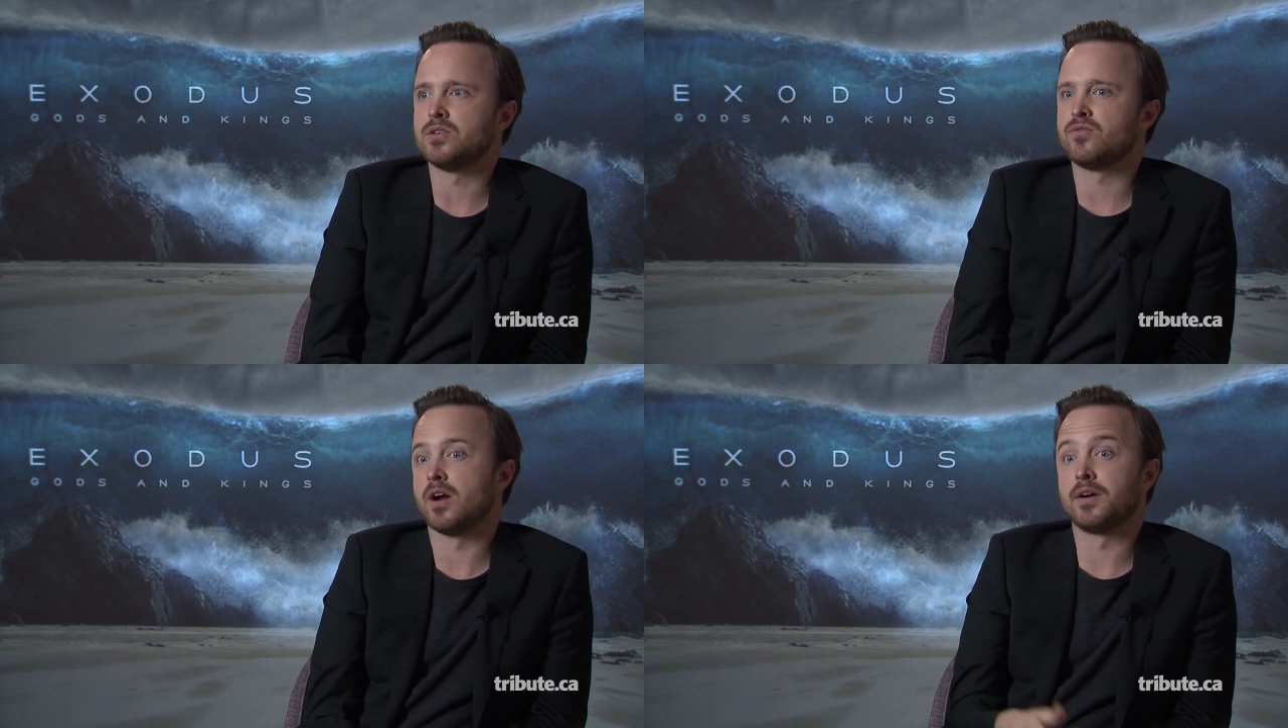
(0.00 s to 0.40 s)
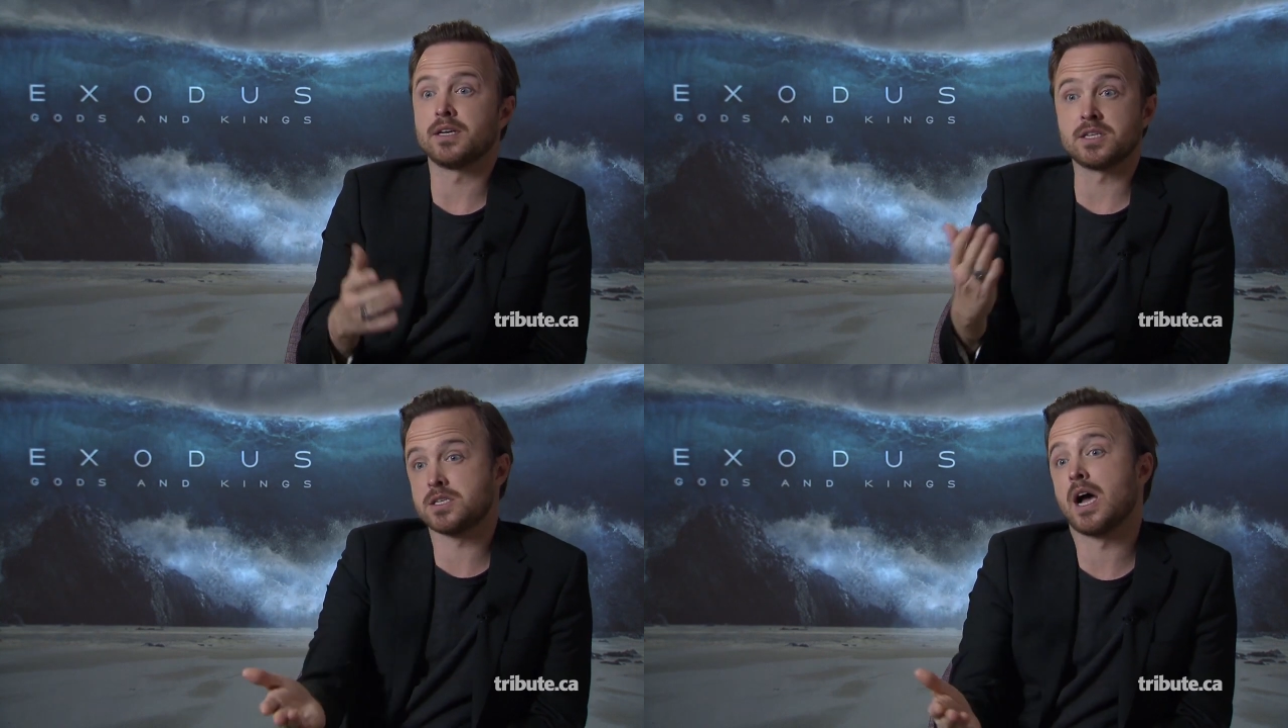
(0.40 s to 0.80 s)
very
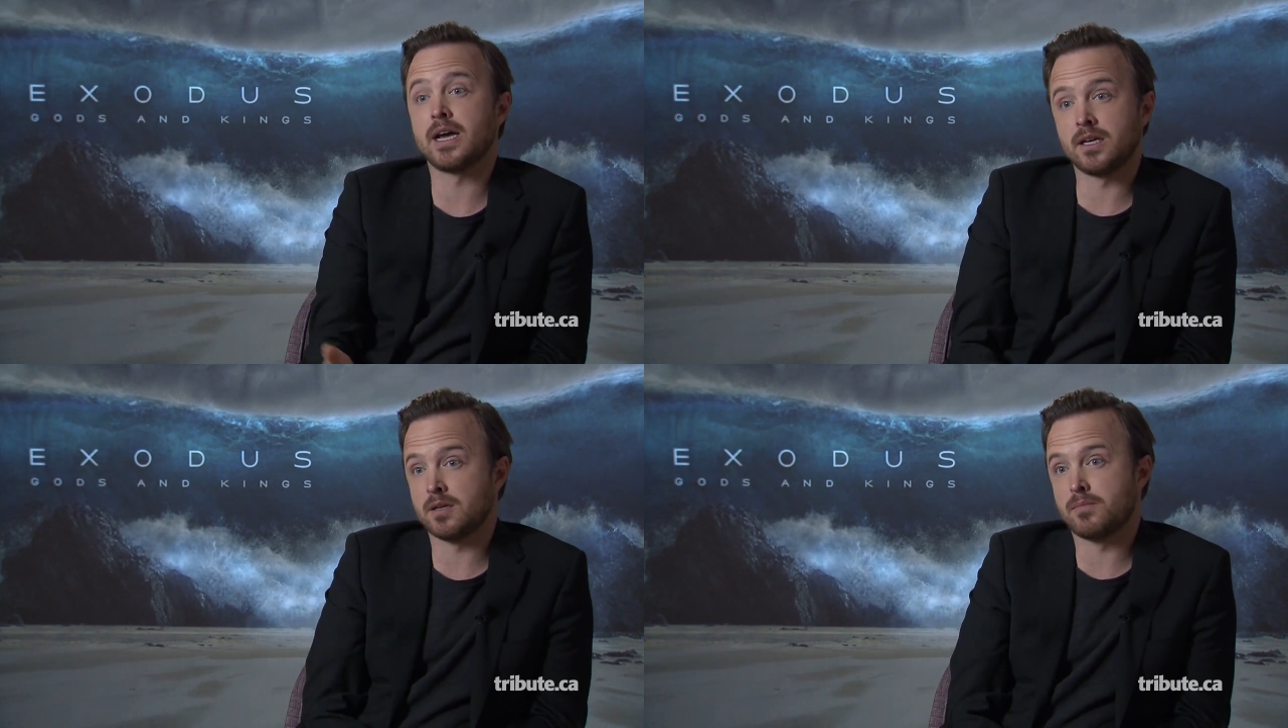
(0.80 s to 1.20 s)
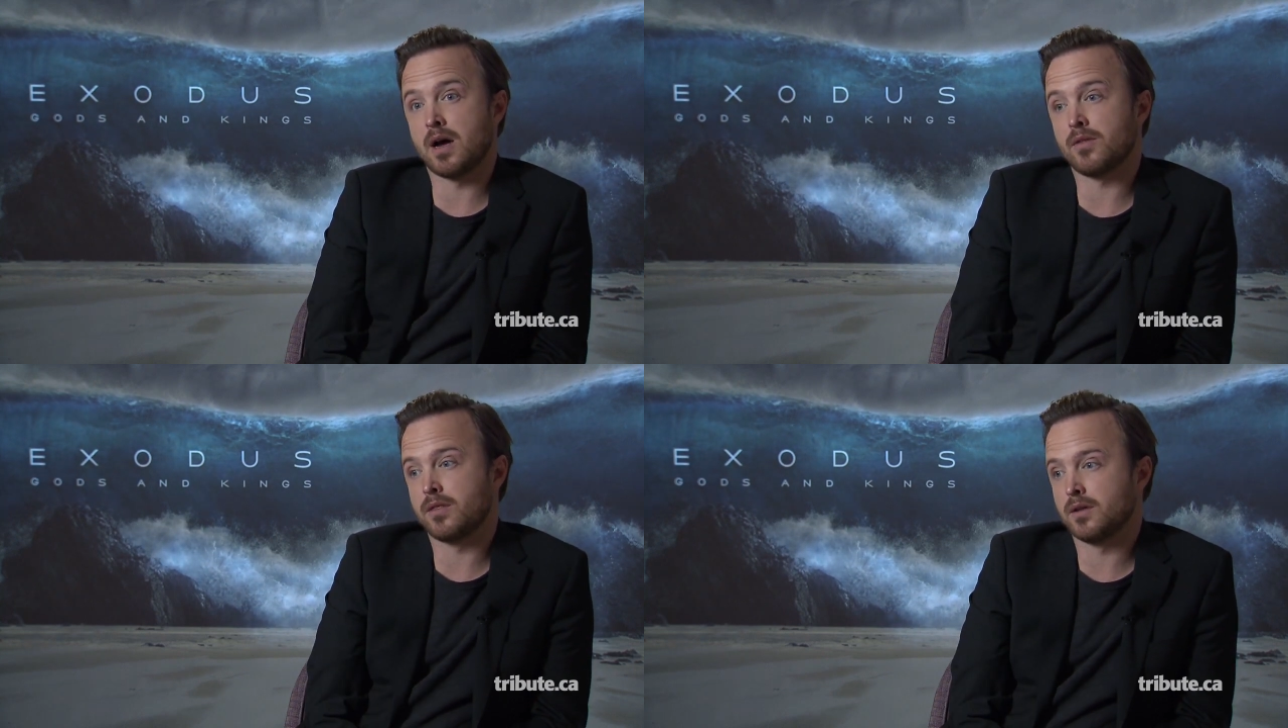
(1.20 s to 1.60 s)
excited
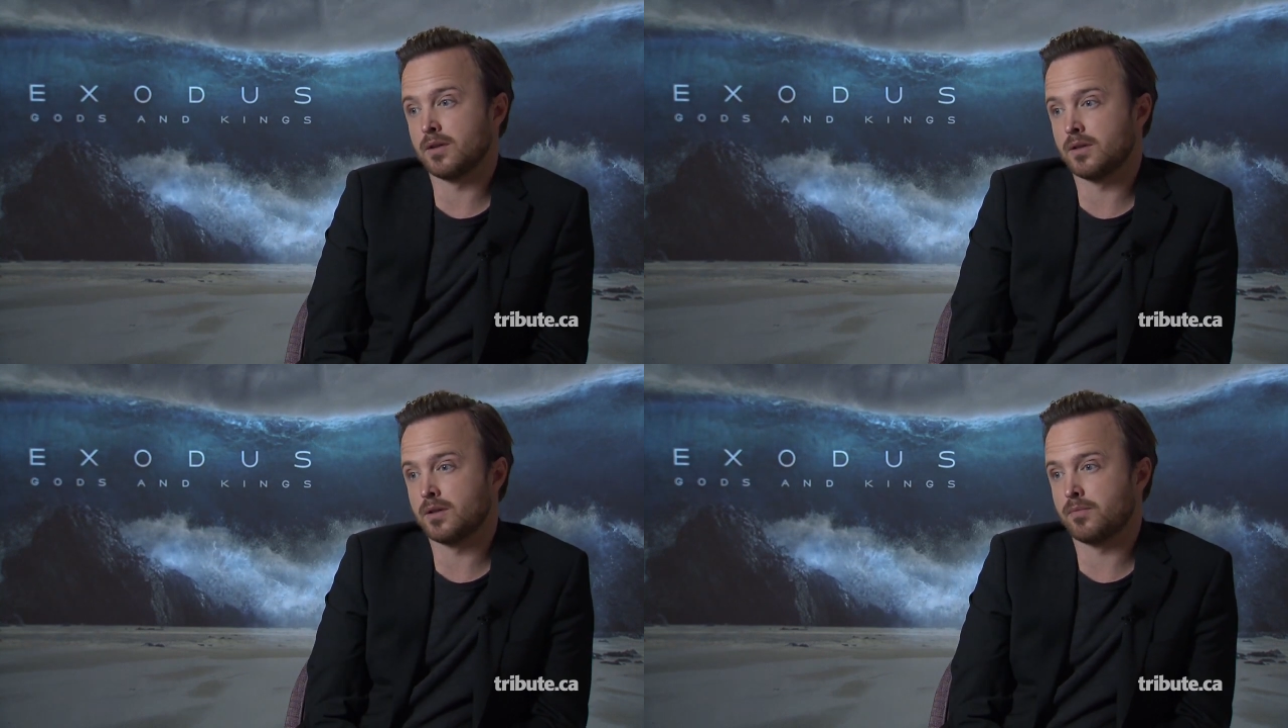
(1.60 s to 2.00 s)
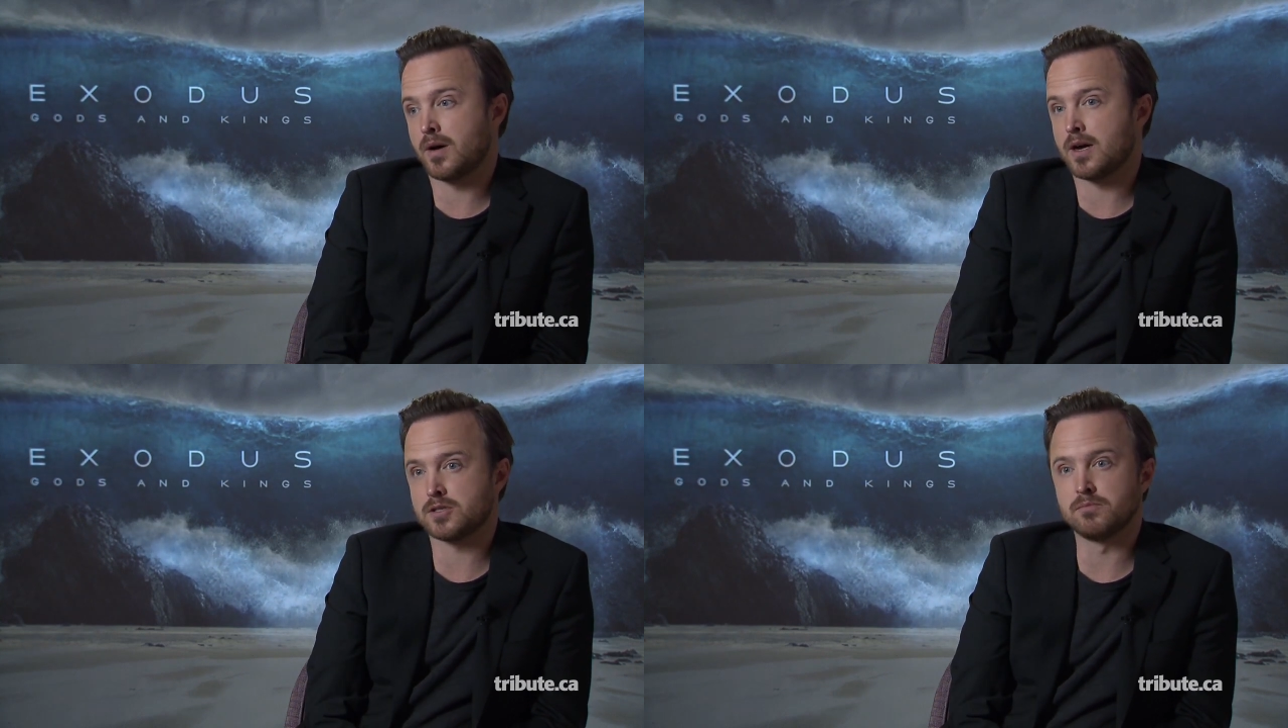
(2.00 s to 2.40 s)
about the
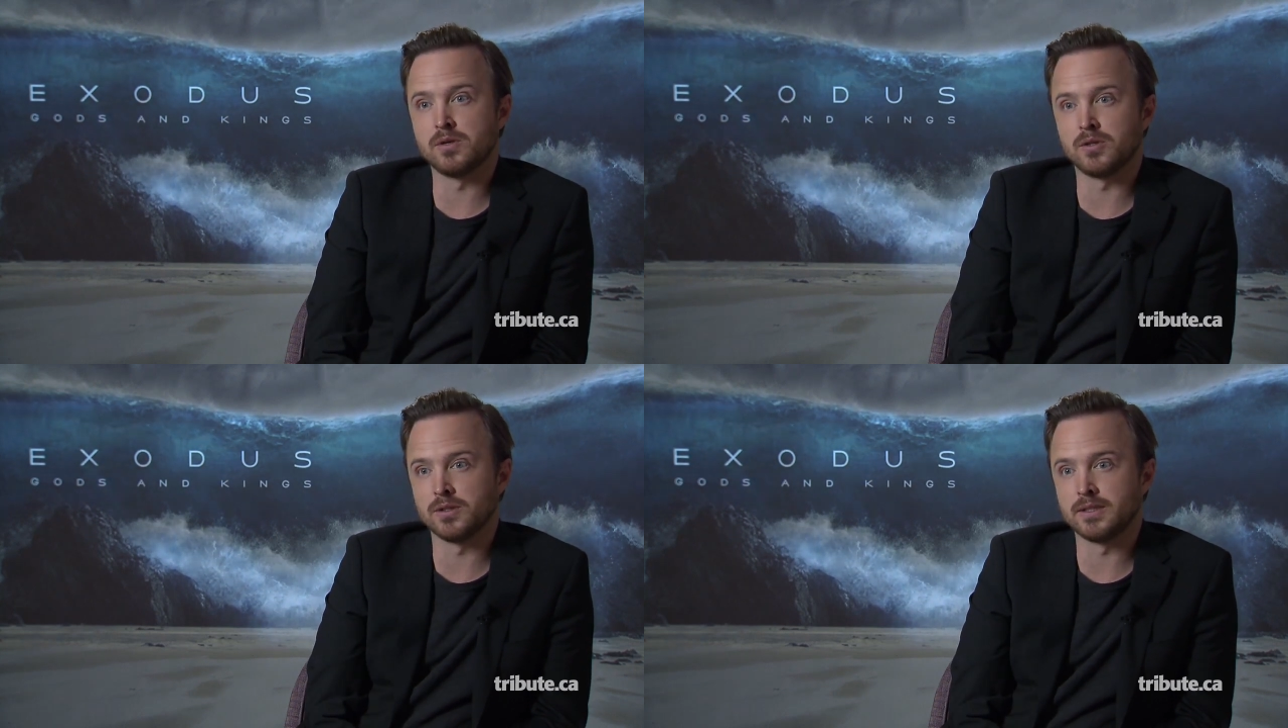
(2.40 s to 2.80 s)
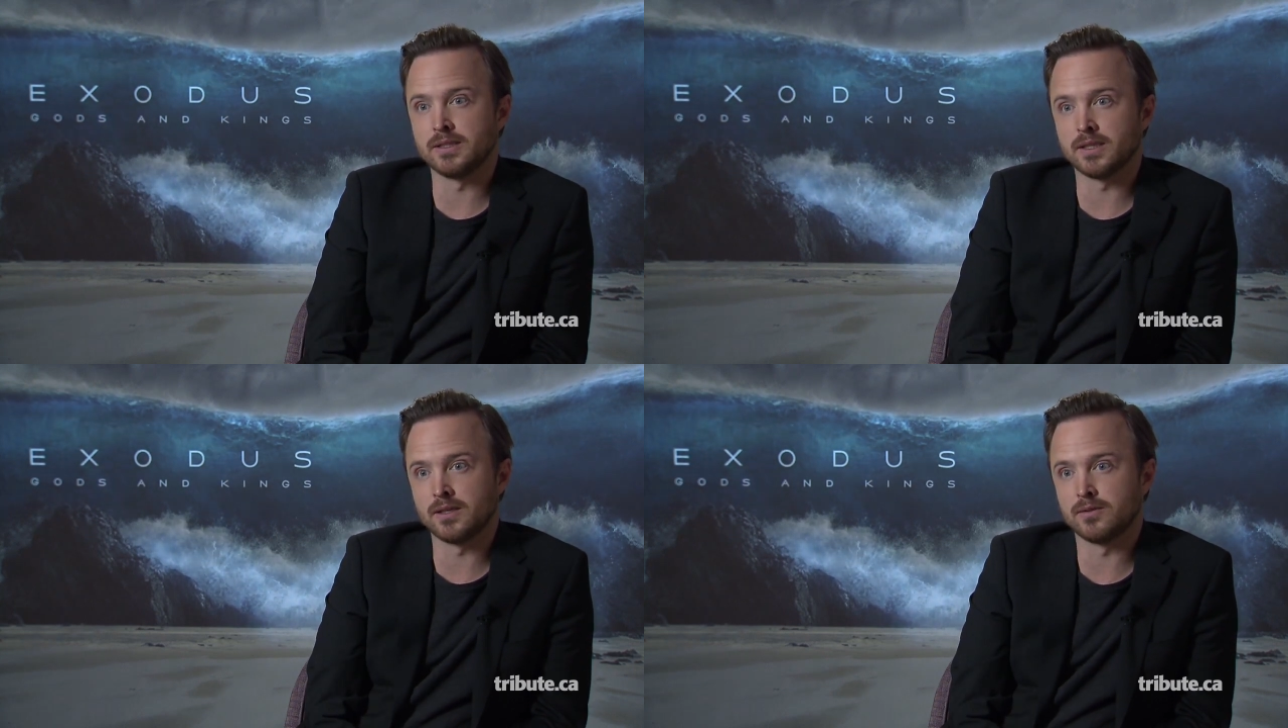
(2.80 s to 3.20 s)

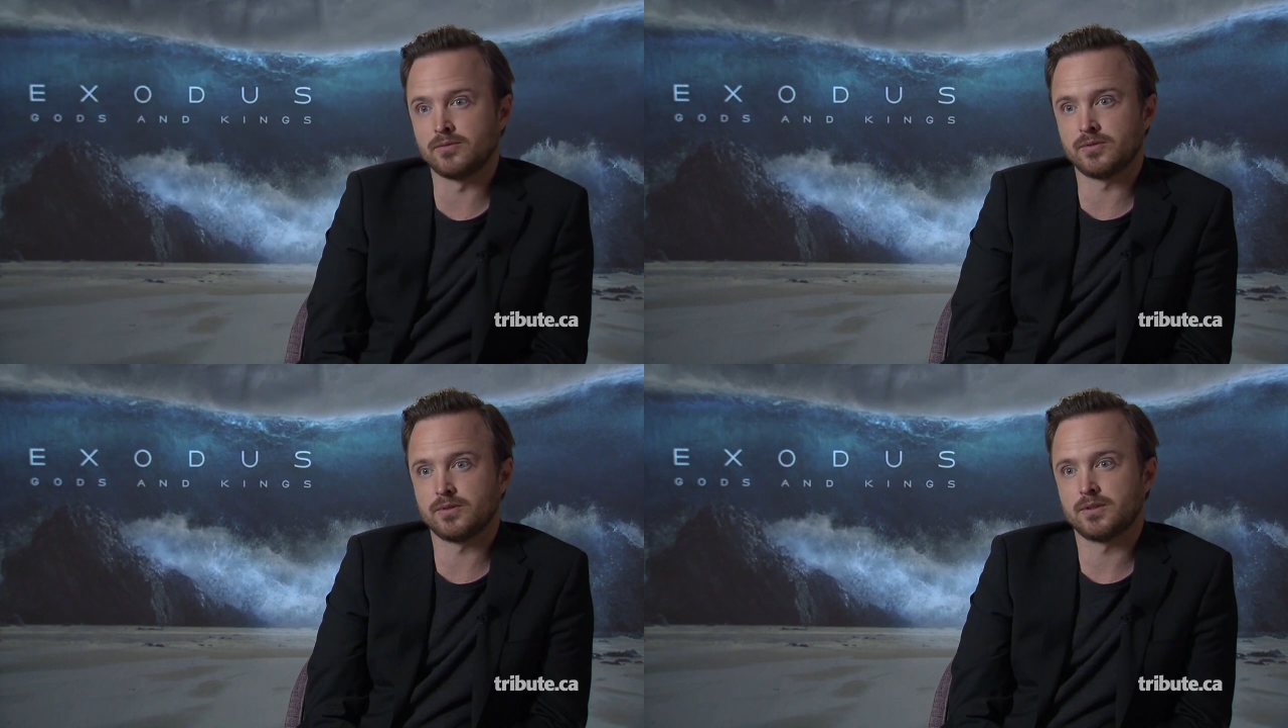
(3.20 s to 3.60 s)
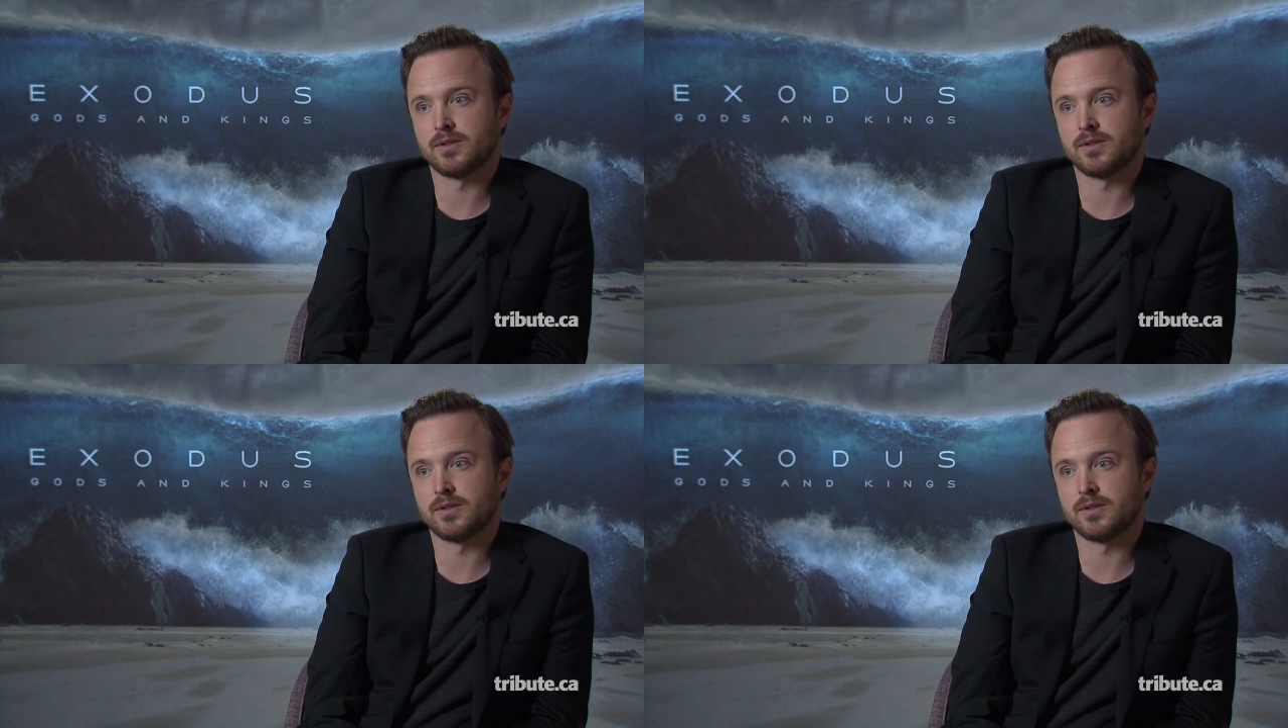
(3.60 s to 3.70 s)
possibility of